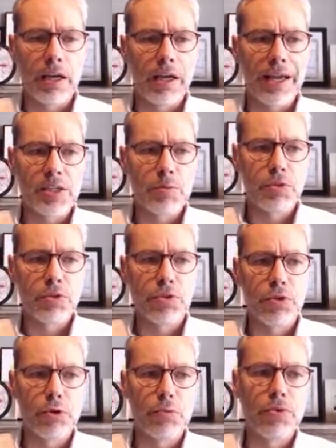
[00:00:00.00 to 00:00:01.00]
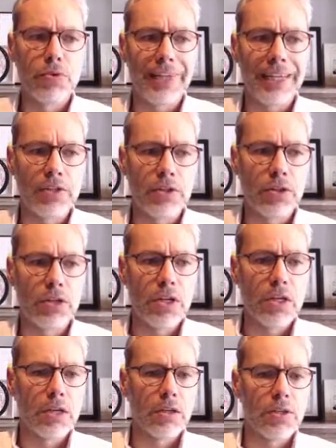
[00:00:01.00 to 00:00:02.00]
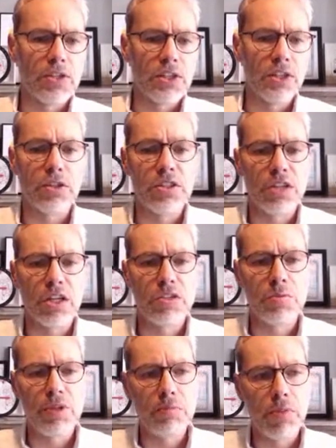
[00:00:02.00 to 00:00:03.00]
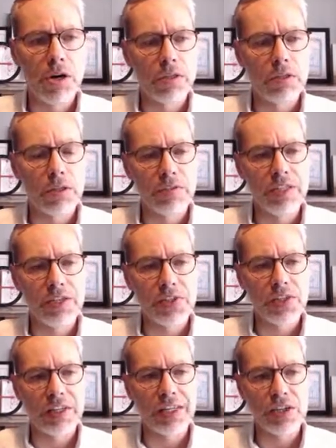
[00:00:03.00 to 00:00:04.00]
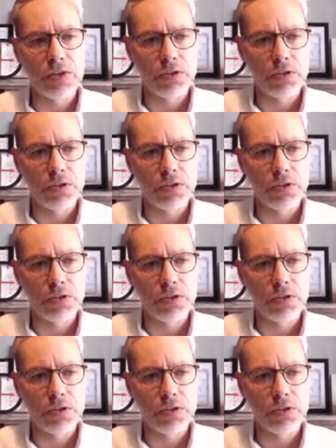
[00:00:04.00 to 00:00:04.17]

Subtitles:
expert group later considered not to be part of de-escalation.